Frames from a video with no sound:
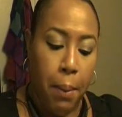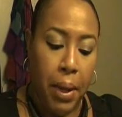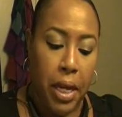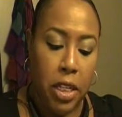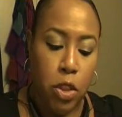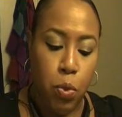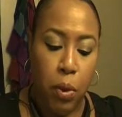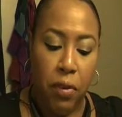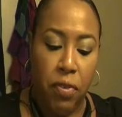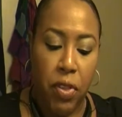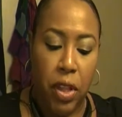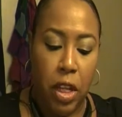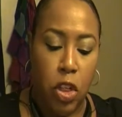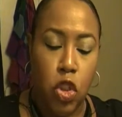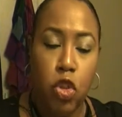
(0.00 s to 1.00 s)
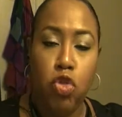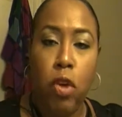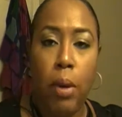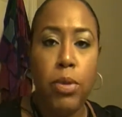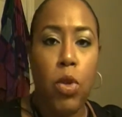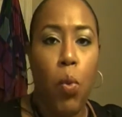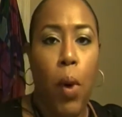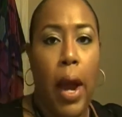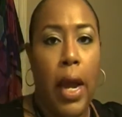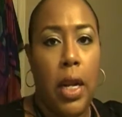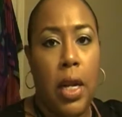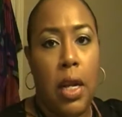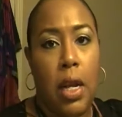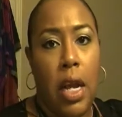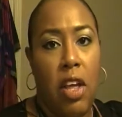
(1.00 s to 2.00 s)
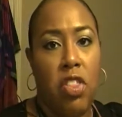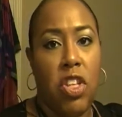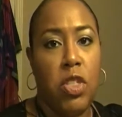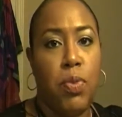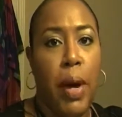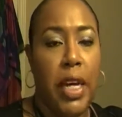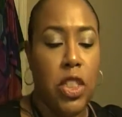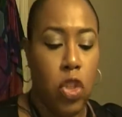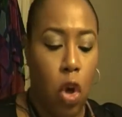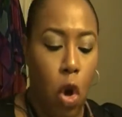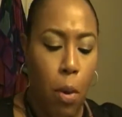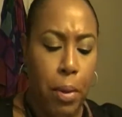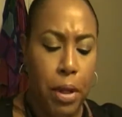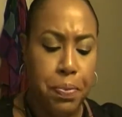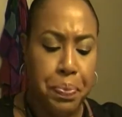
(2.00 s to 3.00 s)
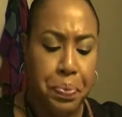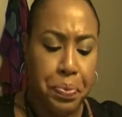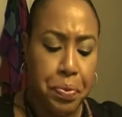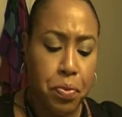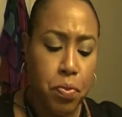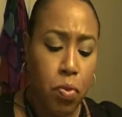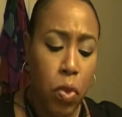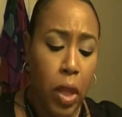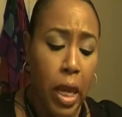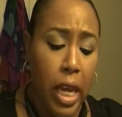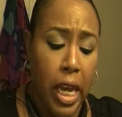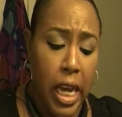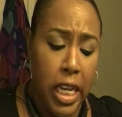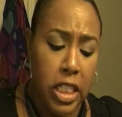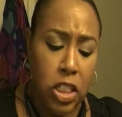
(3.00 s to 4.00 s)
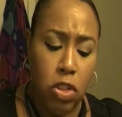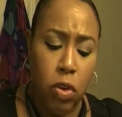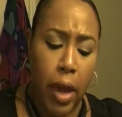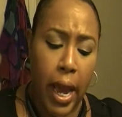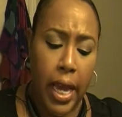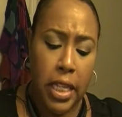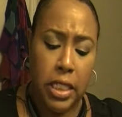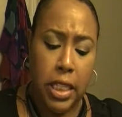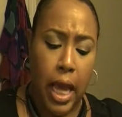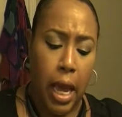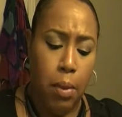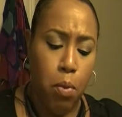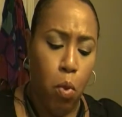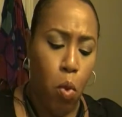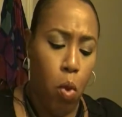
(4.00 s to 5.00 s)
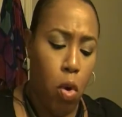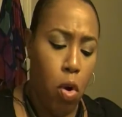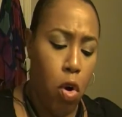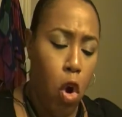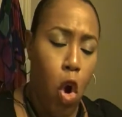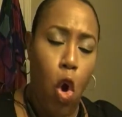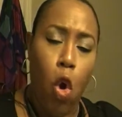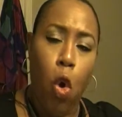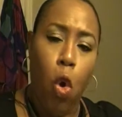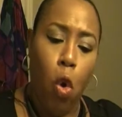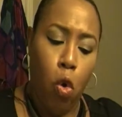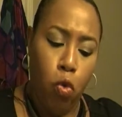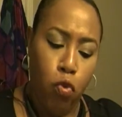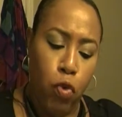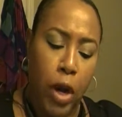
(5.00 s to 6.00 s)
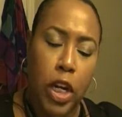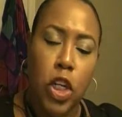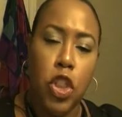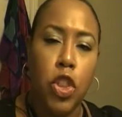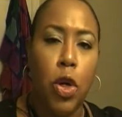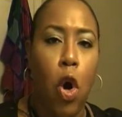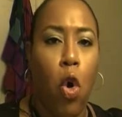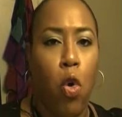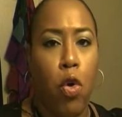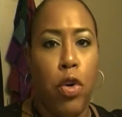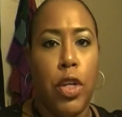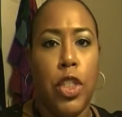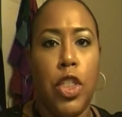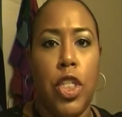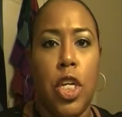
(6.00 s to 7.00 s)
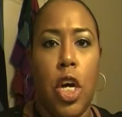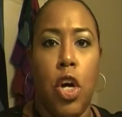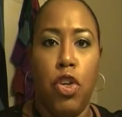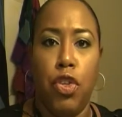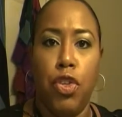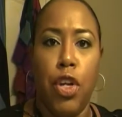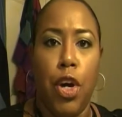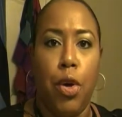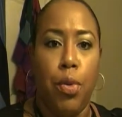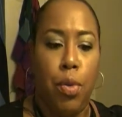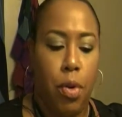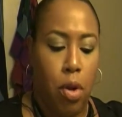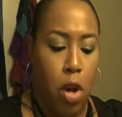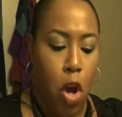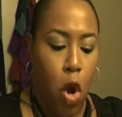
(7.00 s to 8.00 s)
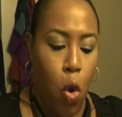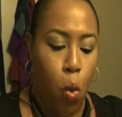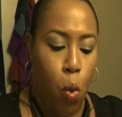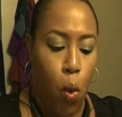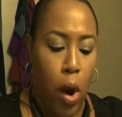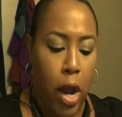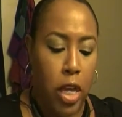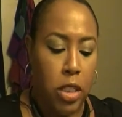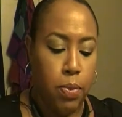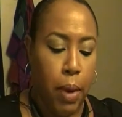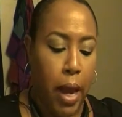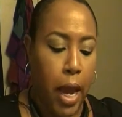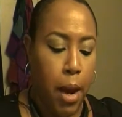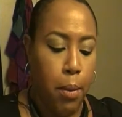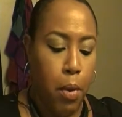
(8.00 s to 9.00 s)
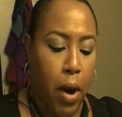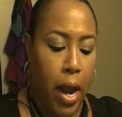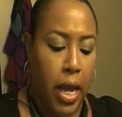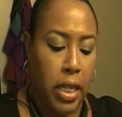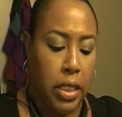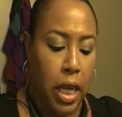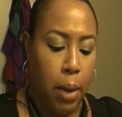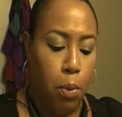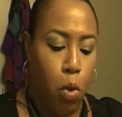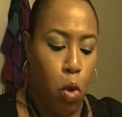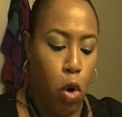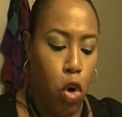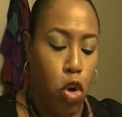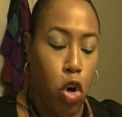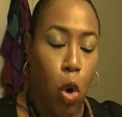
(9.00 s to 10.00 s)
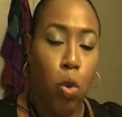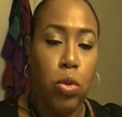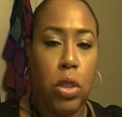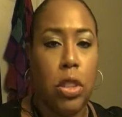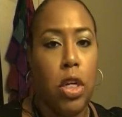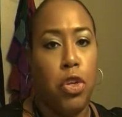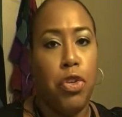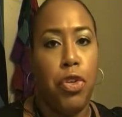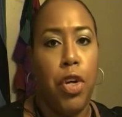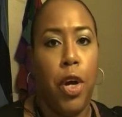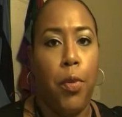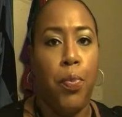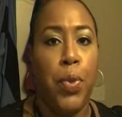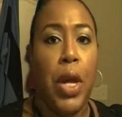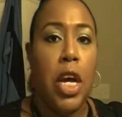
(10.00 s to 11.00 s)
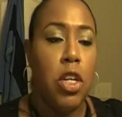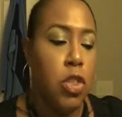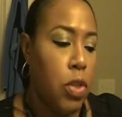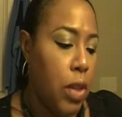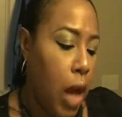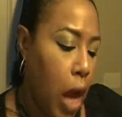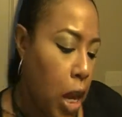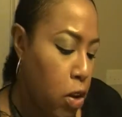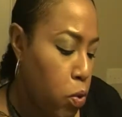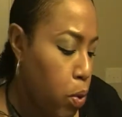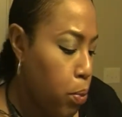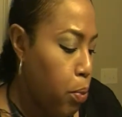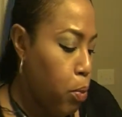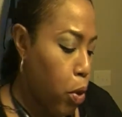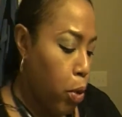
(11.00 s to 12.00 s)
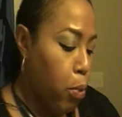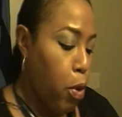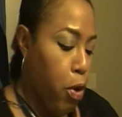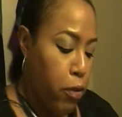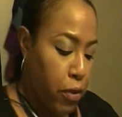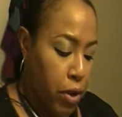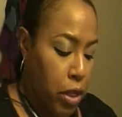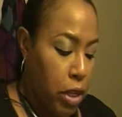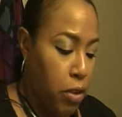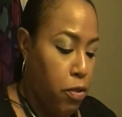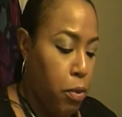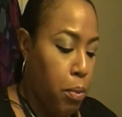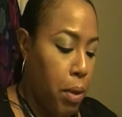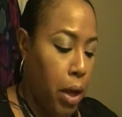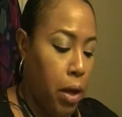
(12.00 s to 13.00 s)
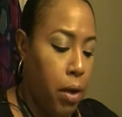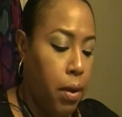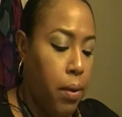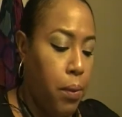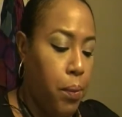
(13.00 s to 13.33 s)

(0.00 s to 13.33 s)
Because with the 2 drops of white in the spiced almond, it still has a more reddish orange undertone, whereas my amber has a more golden undertone. So the olive will work perfectly for me.